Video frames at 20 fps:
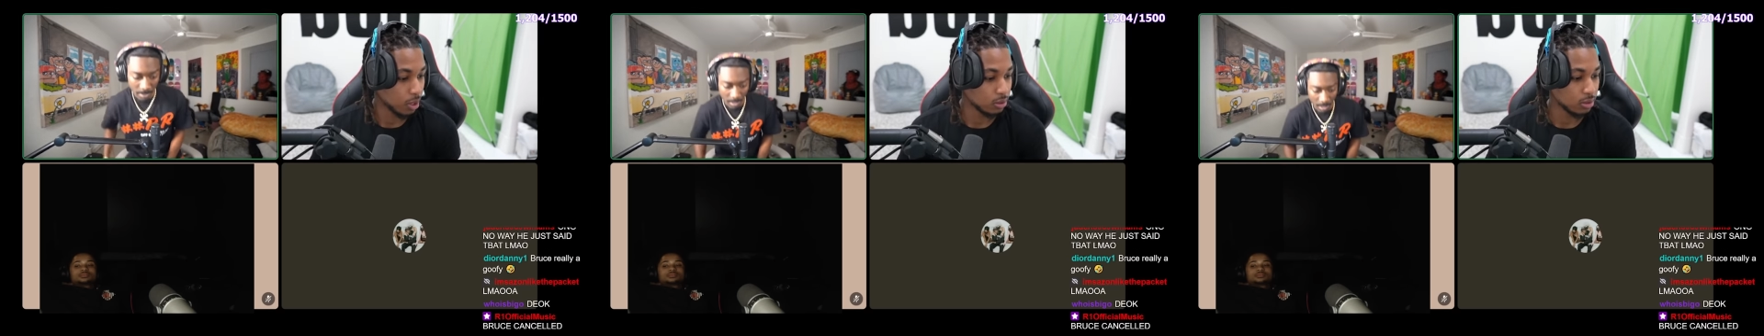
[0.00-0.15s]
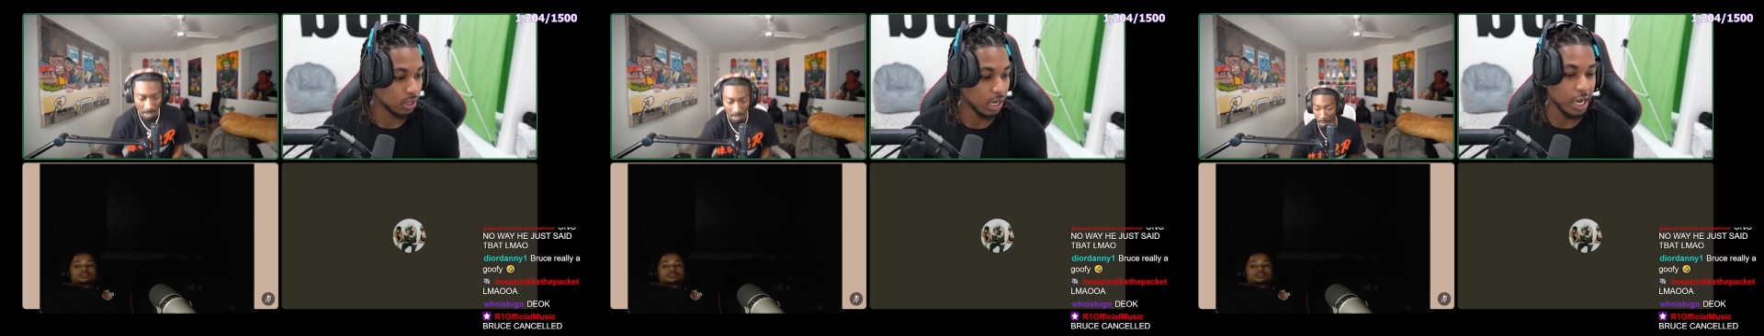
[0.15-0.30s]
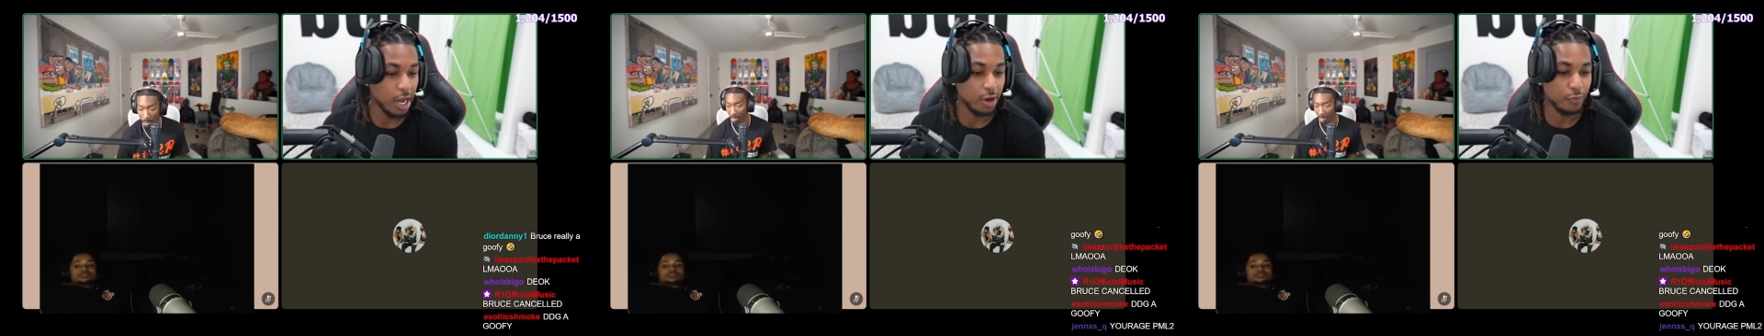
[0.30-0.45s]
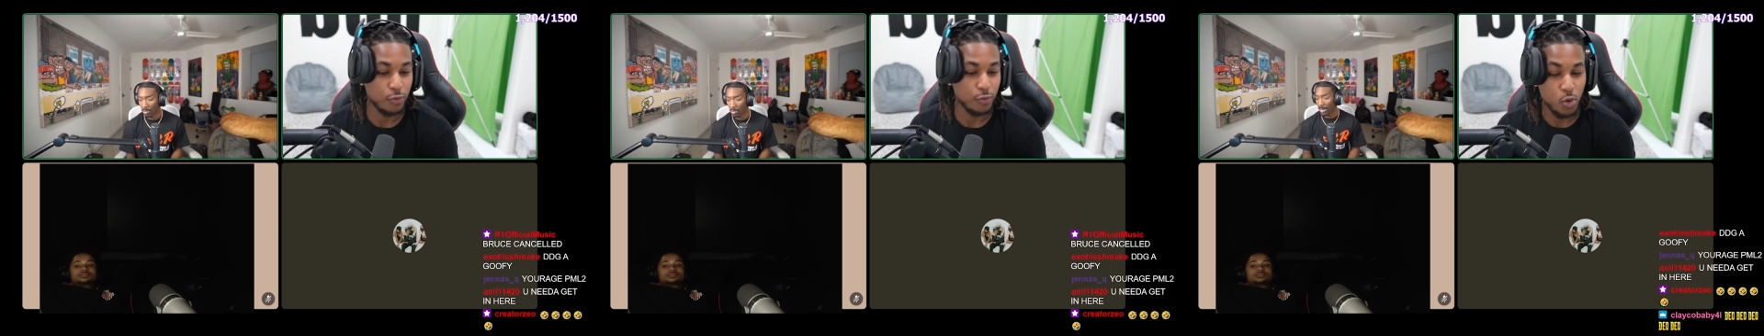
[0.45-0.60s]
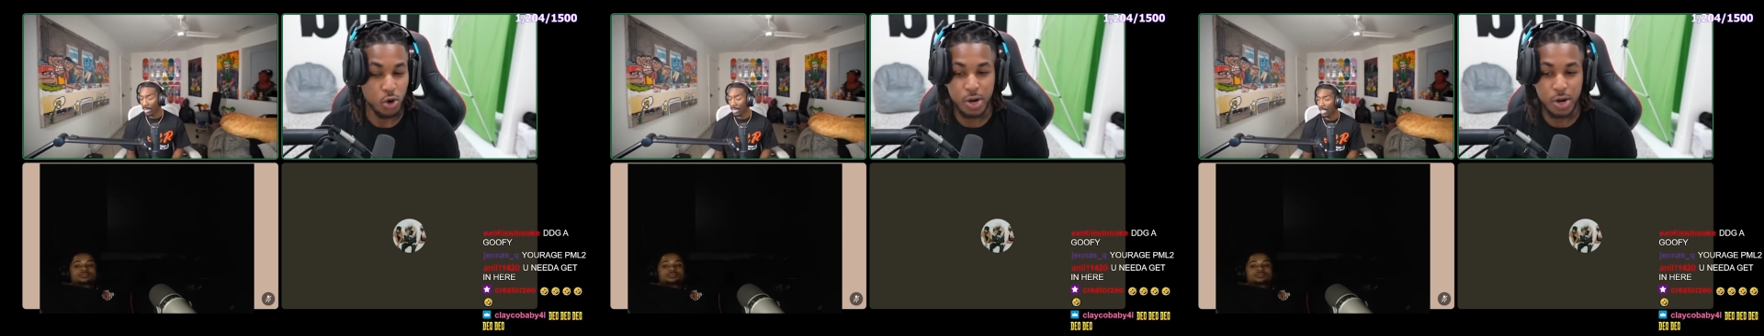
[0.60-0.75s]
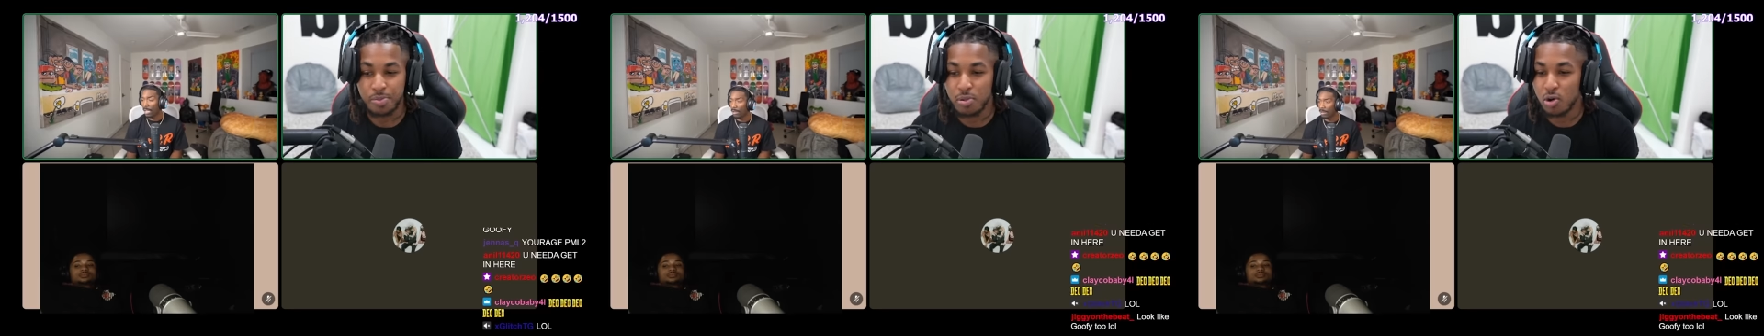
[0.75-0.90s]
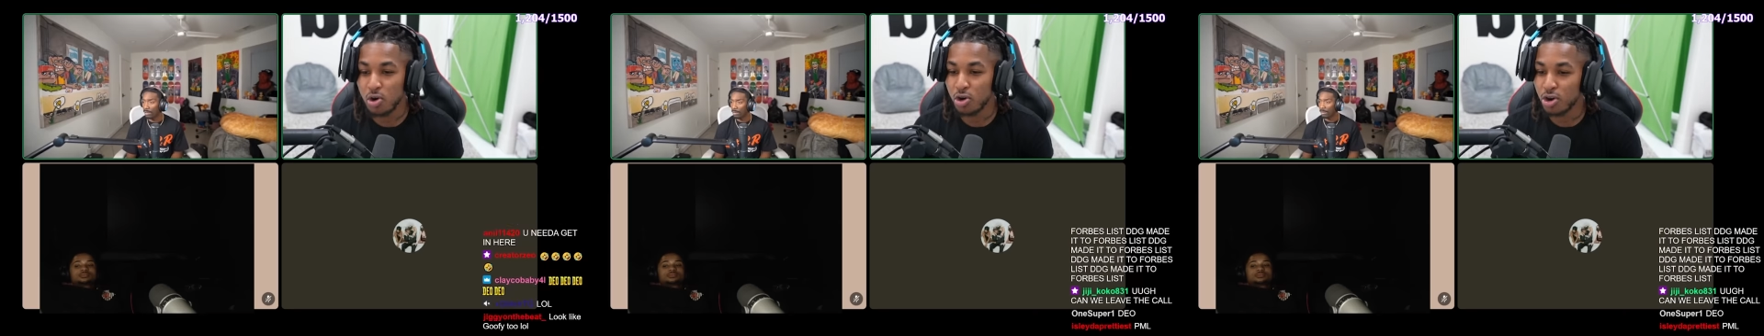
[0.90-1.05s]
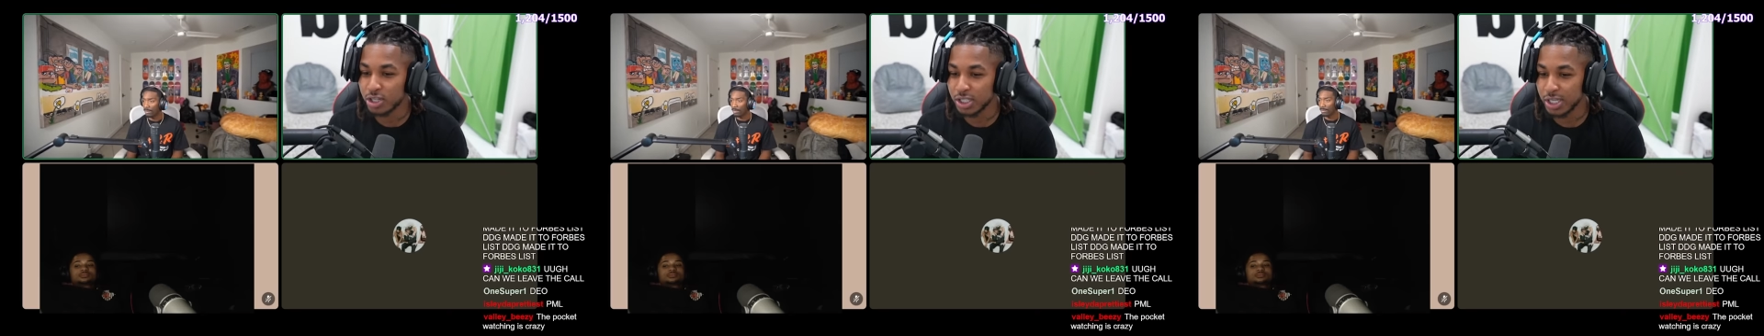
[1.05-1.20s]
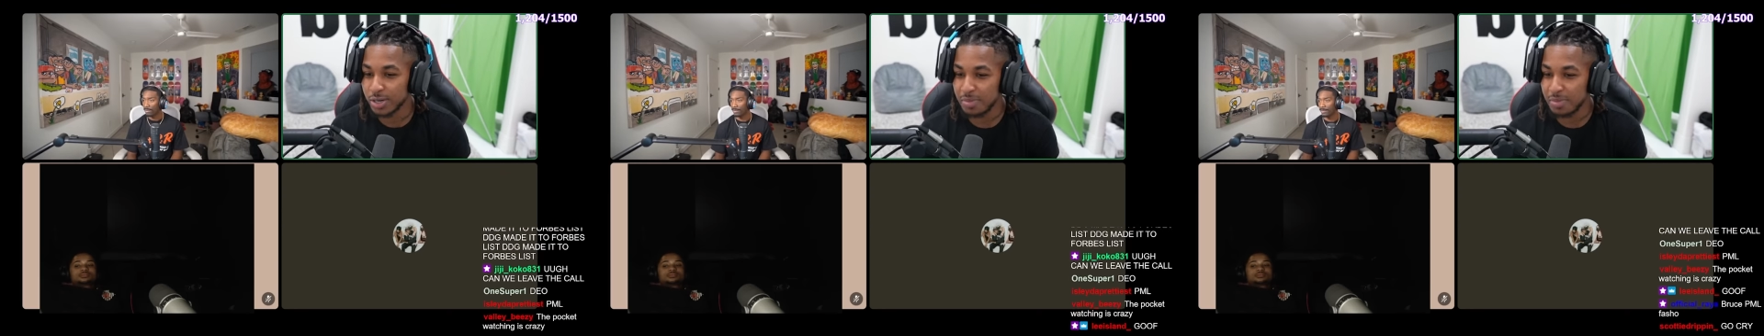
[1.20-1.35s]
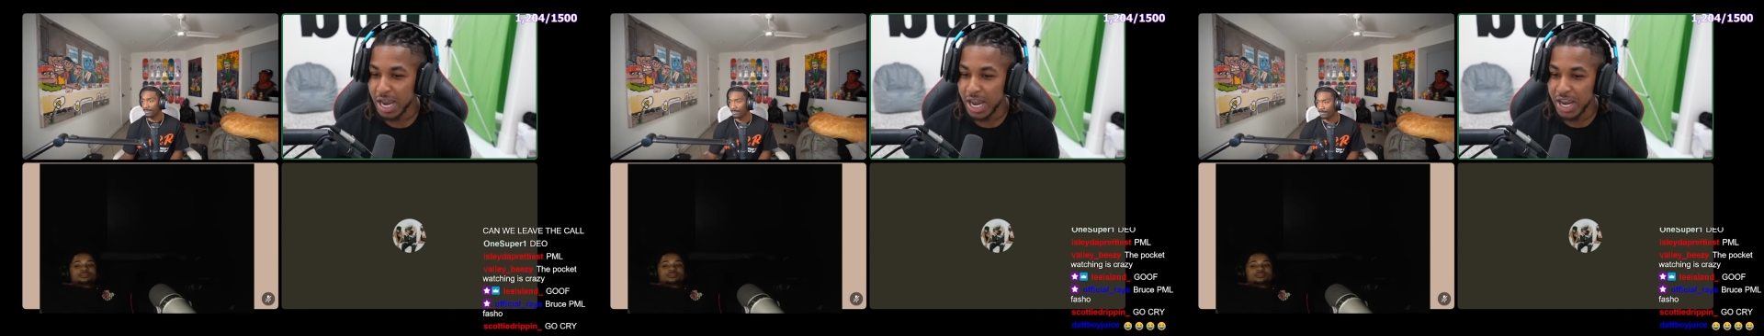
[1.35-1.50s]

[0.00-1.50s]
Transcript: Bro. I got 40 pointers in my